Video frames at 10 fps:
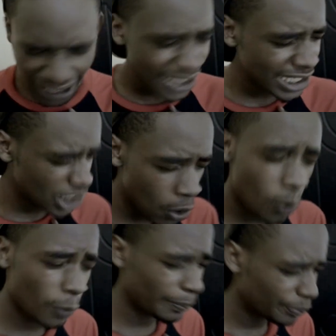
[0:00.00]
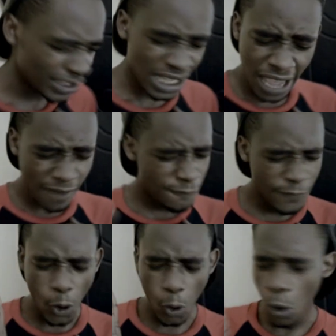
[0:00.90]
I know.
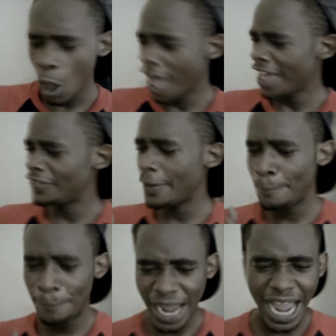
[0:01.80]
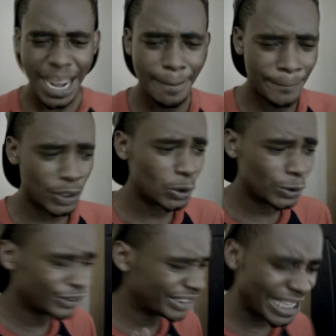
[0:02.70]
For the
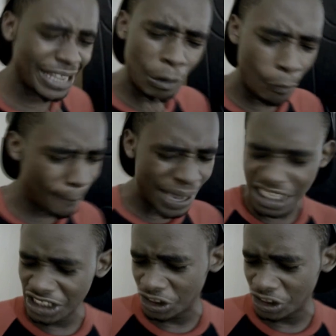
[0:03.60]
Bible tell me